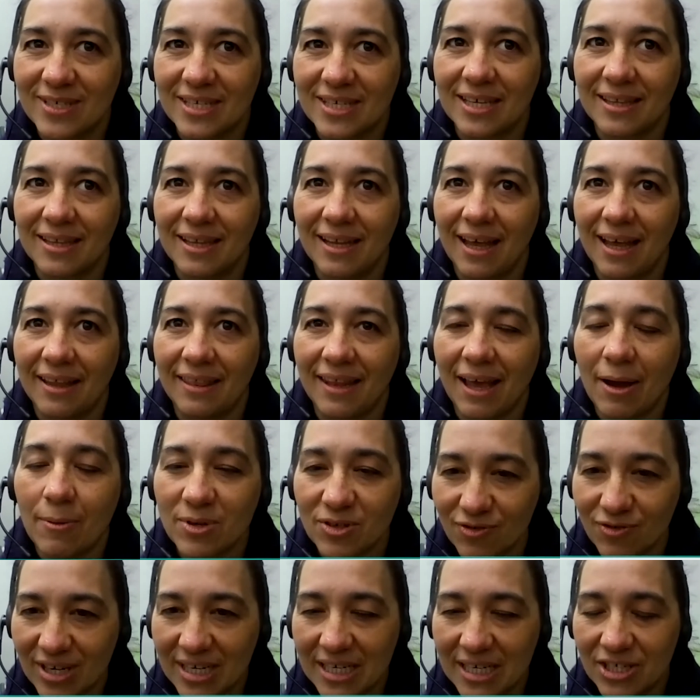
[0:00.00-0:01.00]
And that was
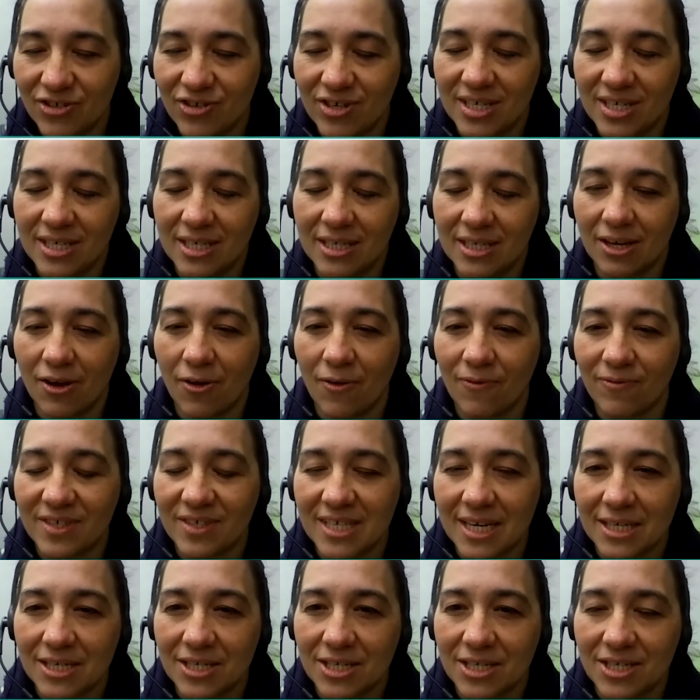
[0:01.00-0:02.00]
really interesting, the
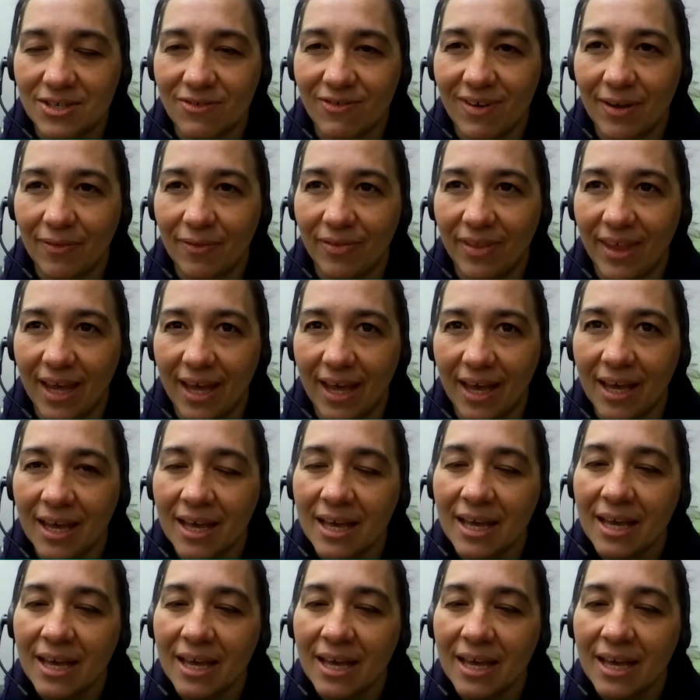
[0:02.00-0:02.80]
conversations around there.